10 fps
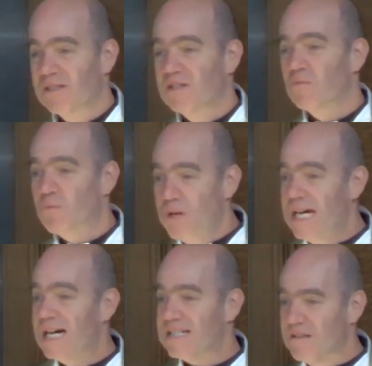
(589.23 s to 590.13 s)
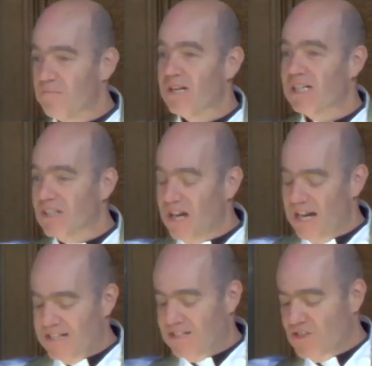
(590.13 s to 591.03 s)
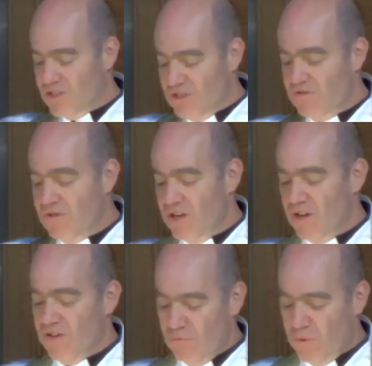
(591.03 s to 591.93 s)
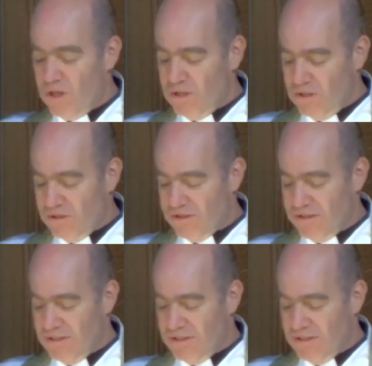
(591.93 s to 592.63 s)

We are to bring light to the world.